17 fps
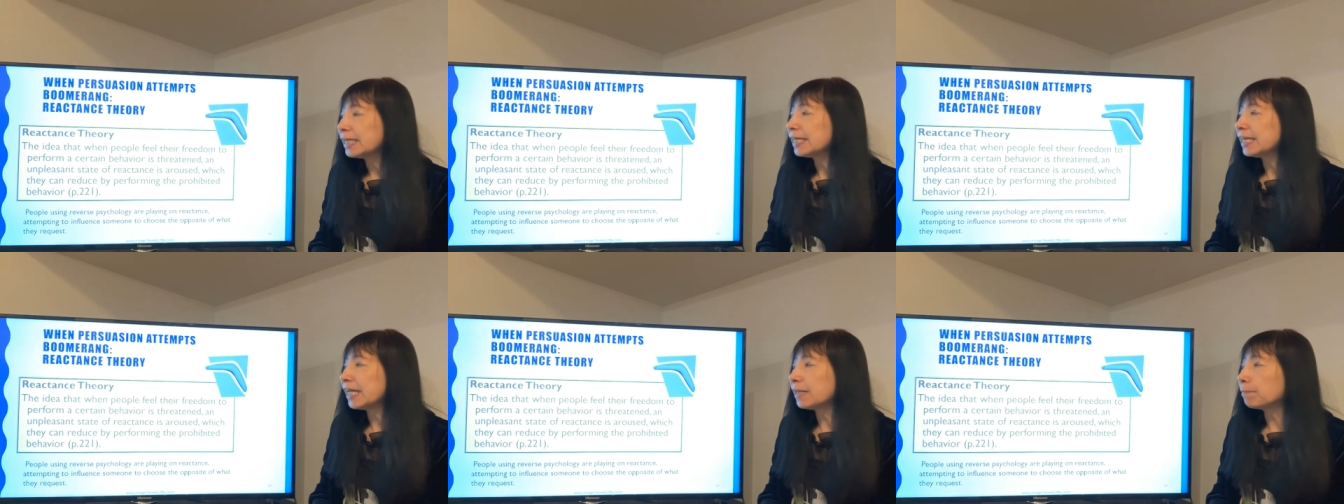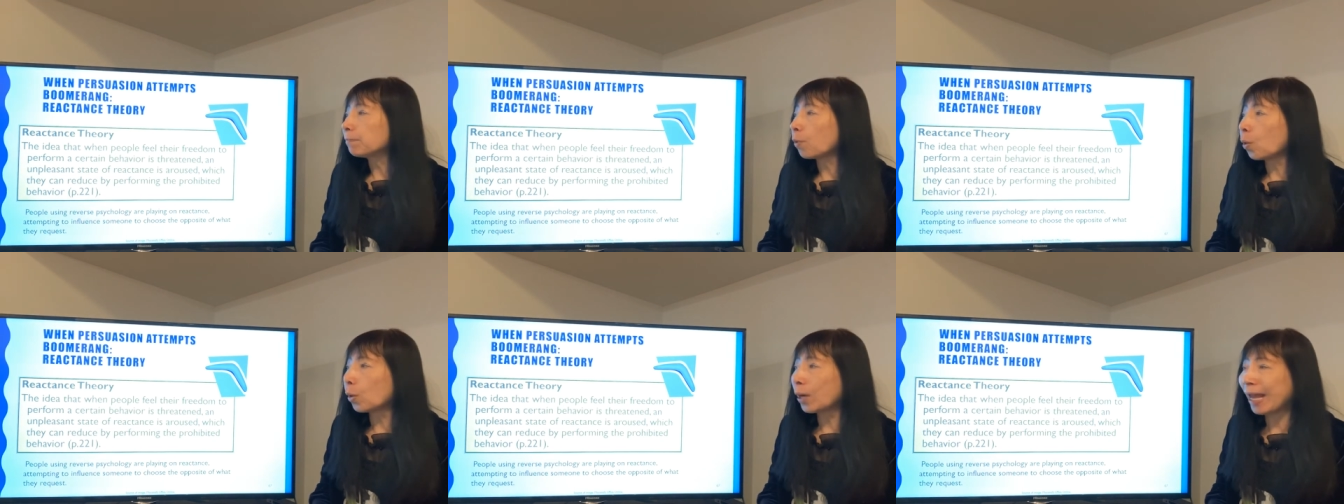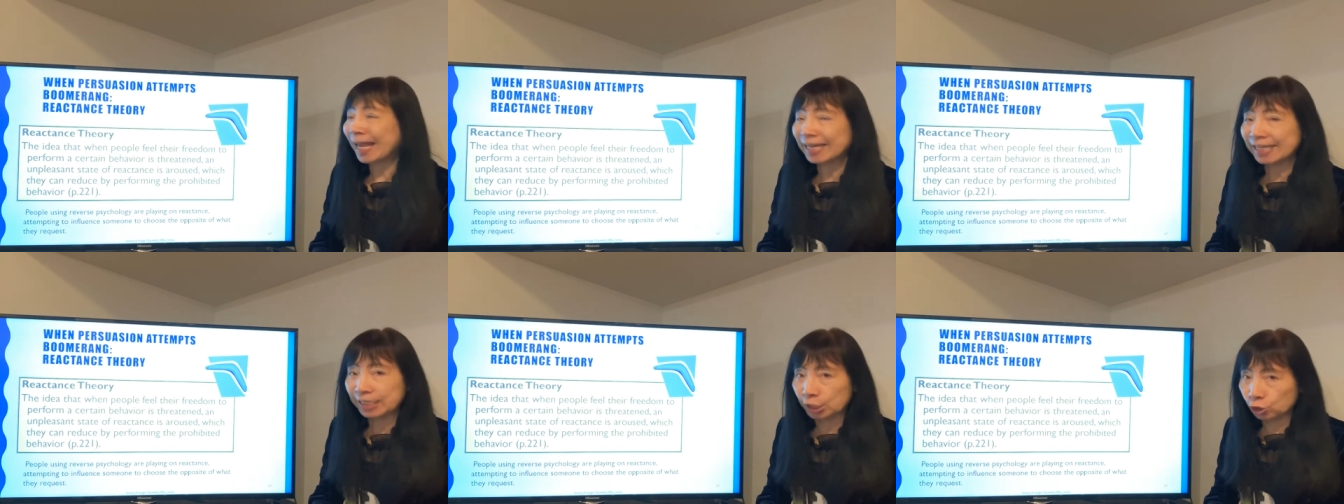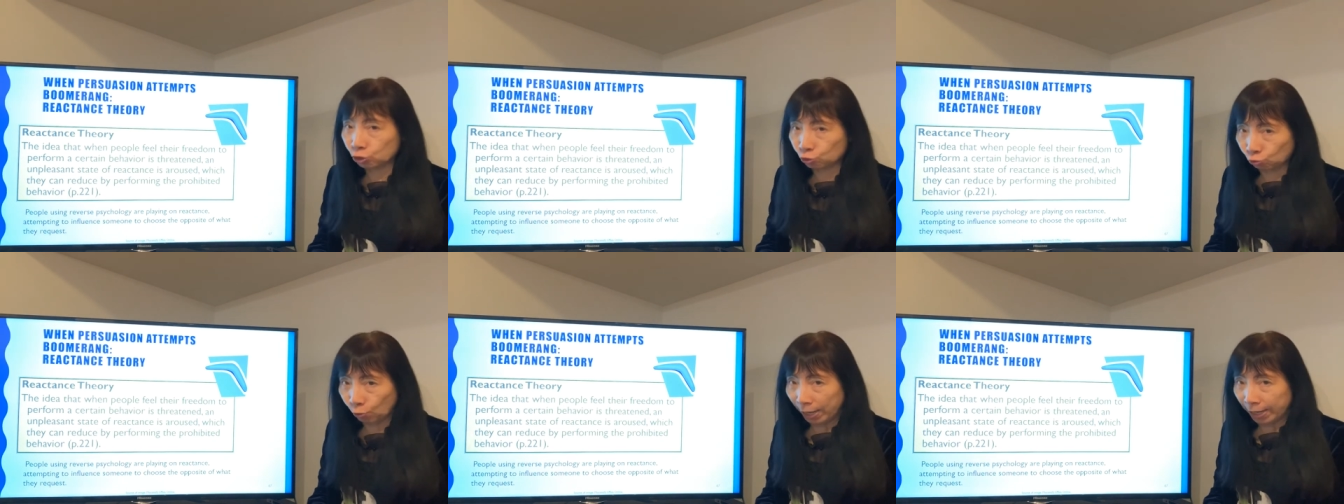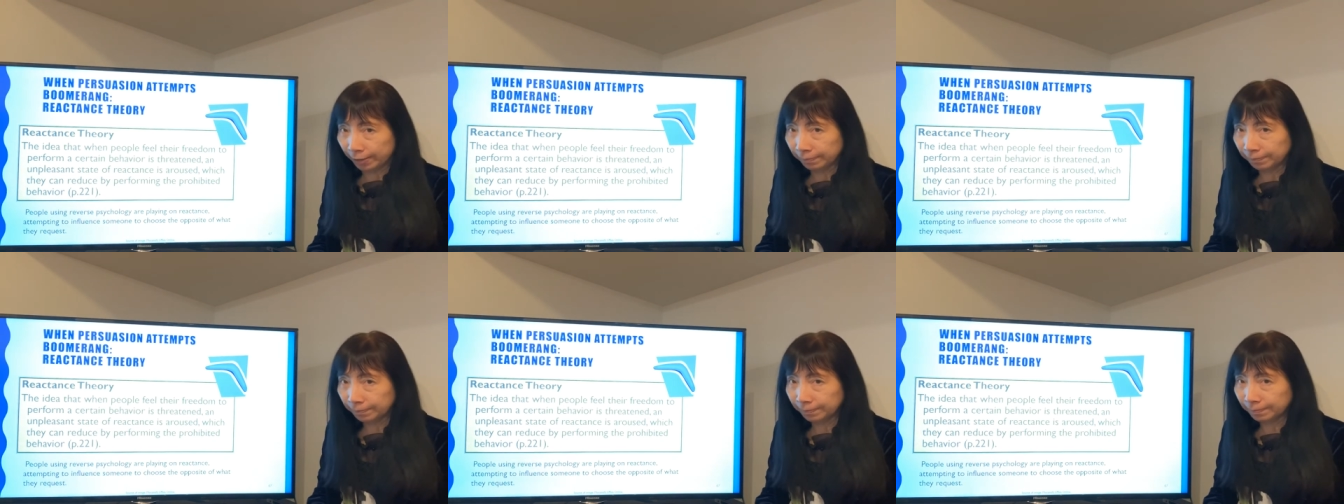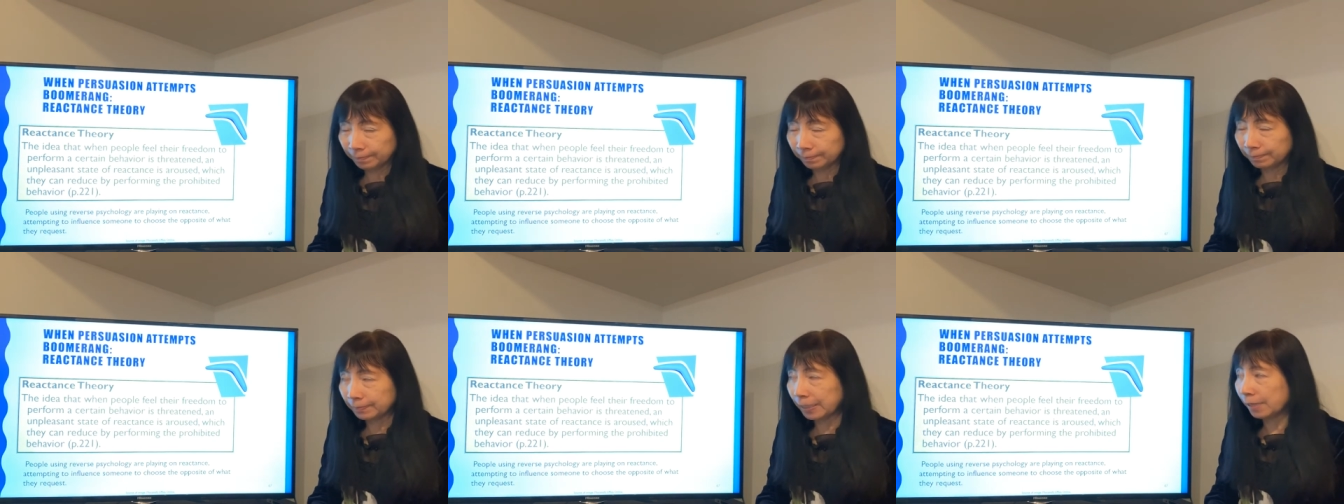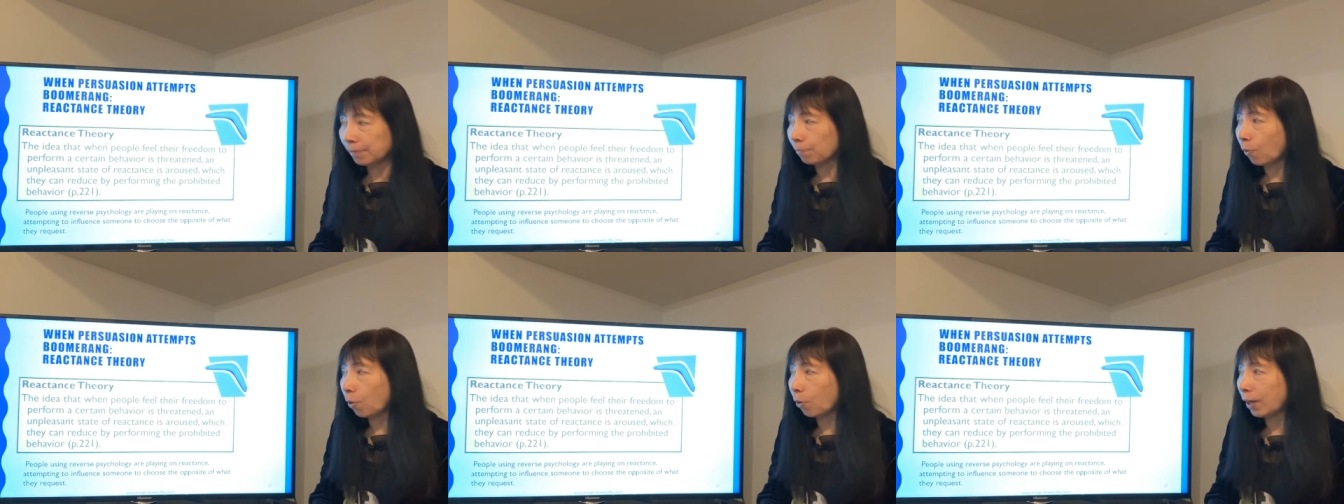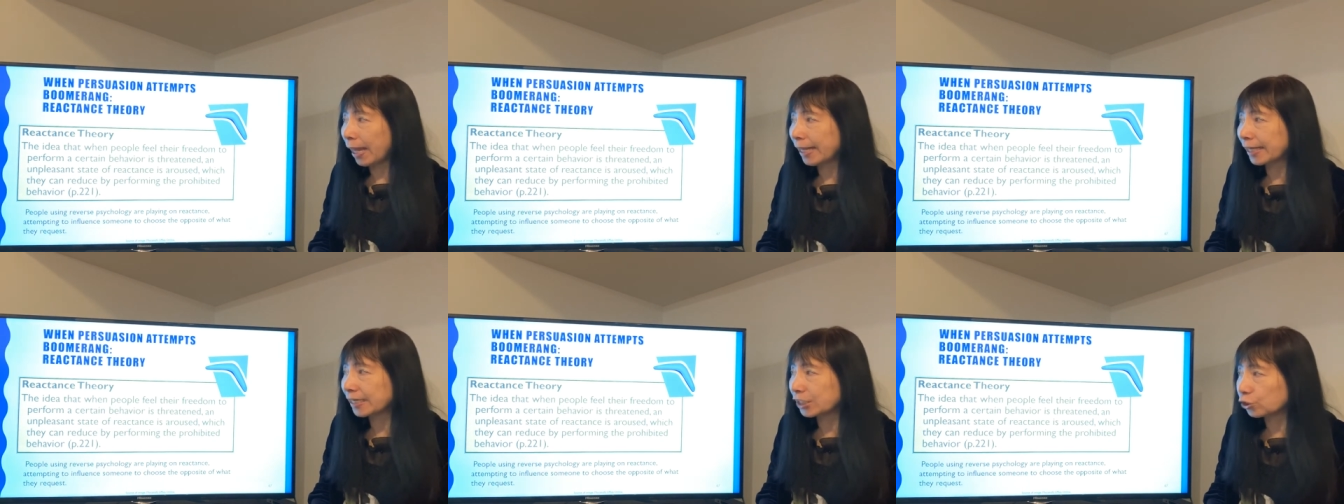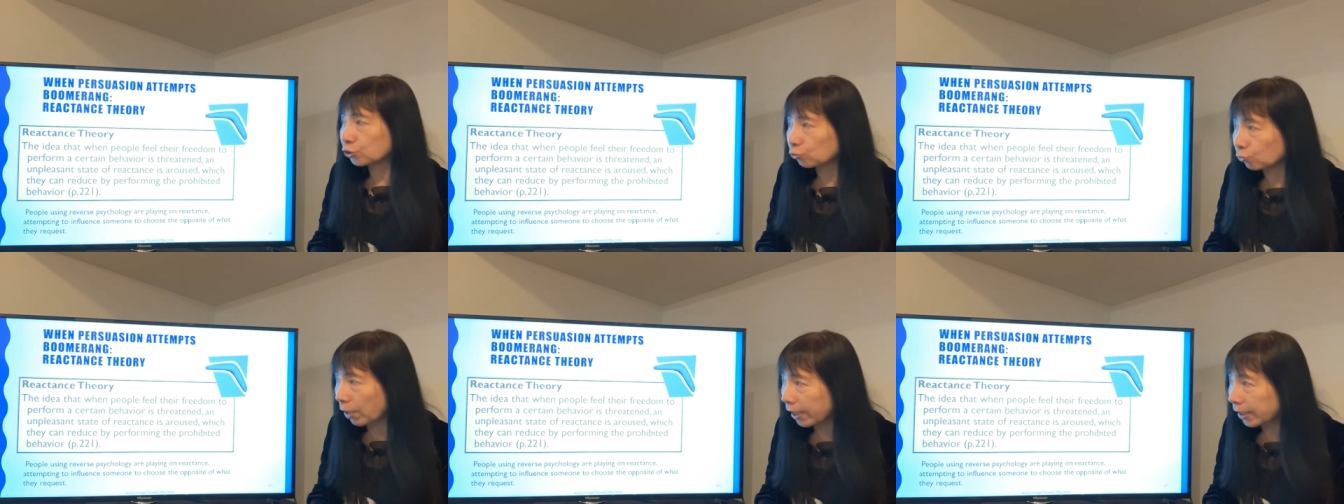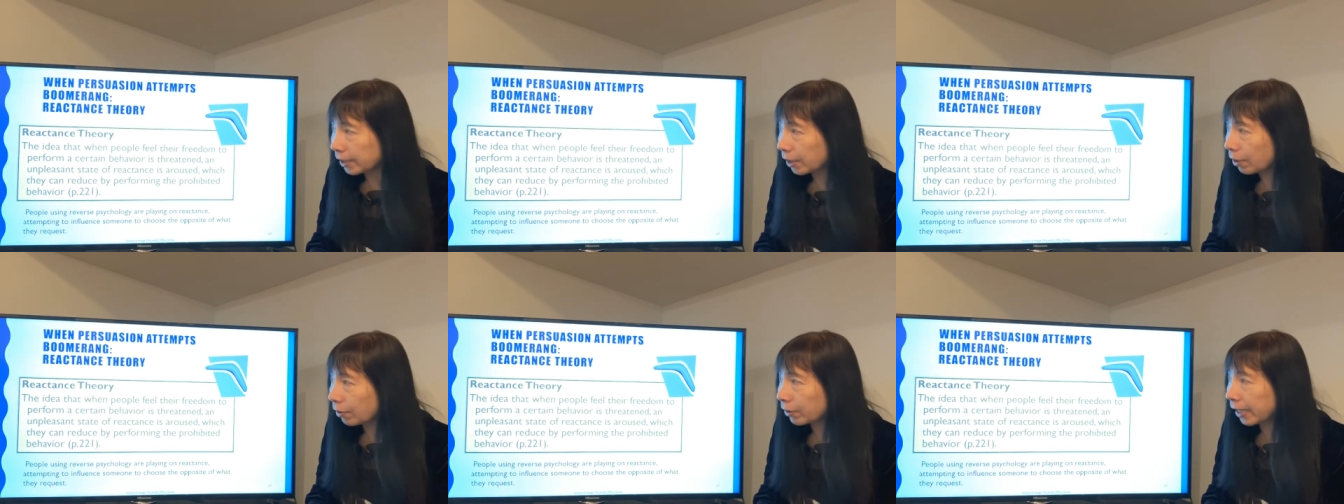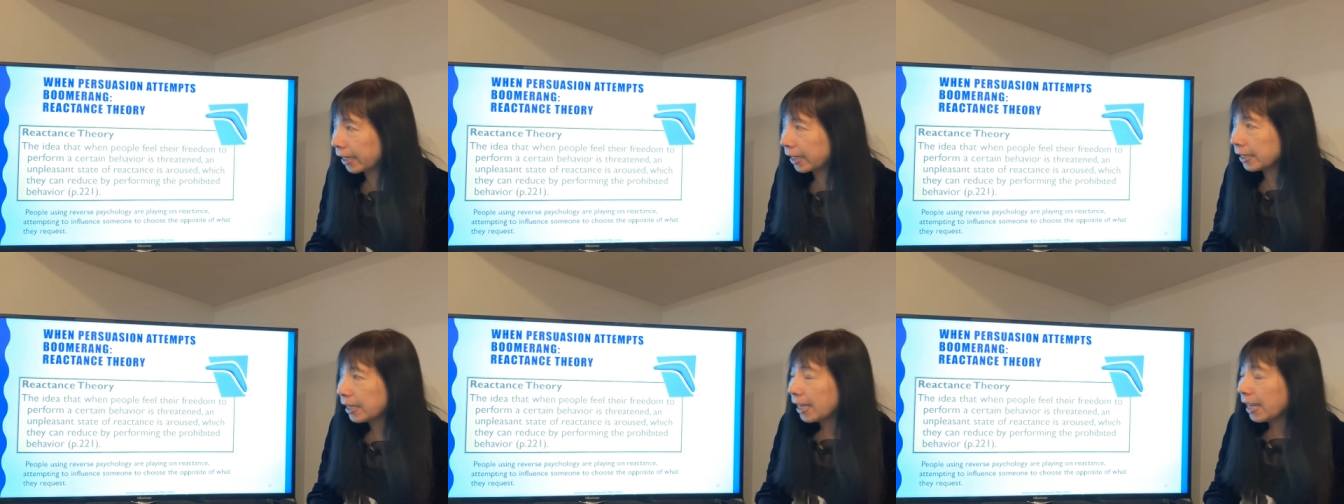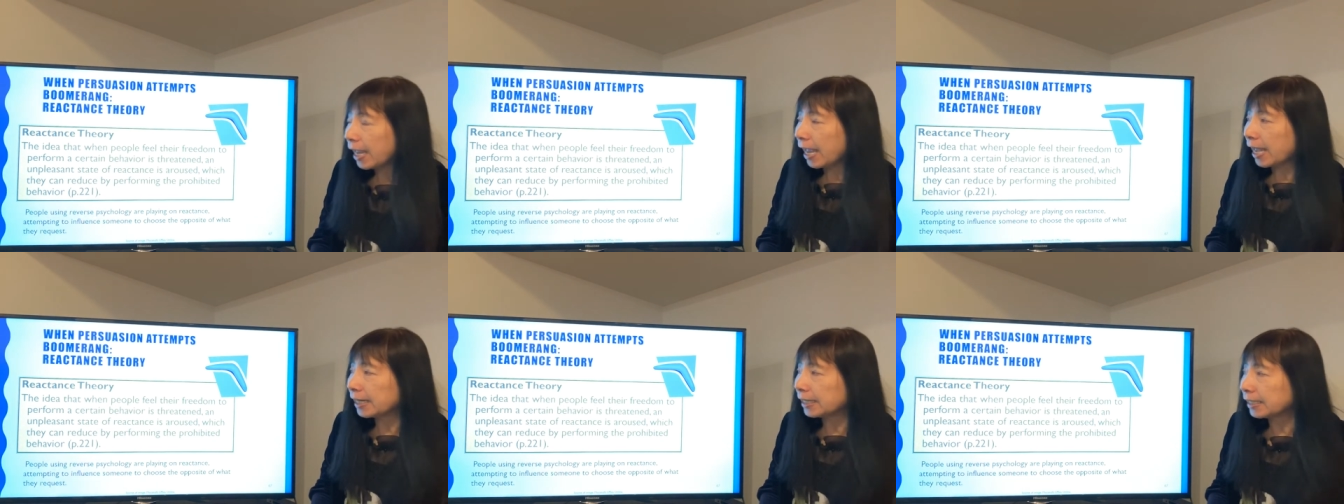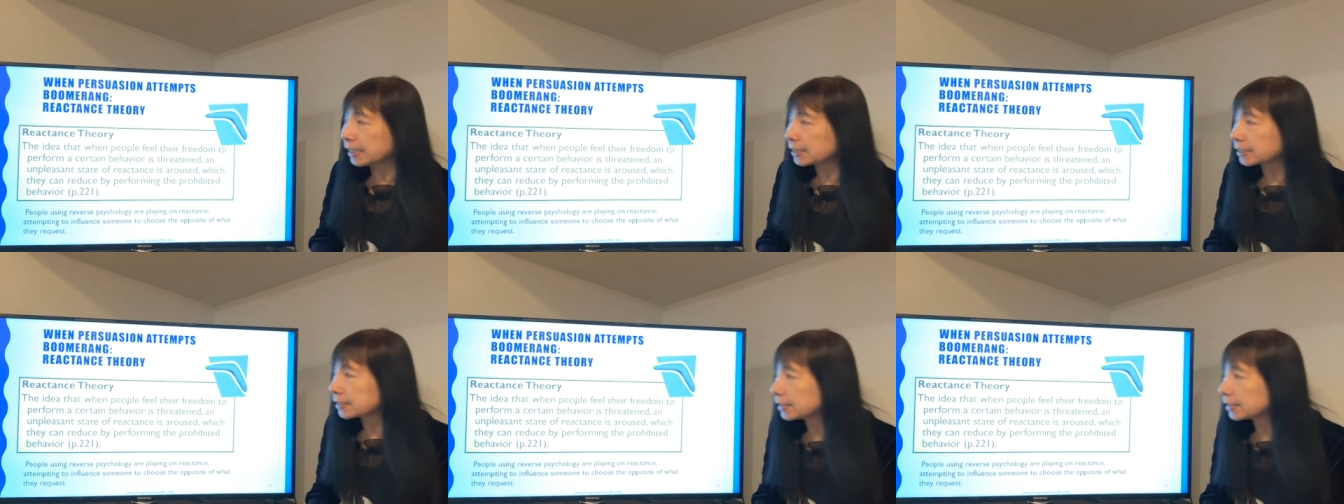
they more likely do it they more likely do it, okay? And the,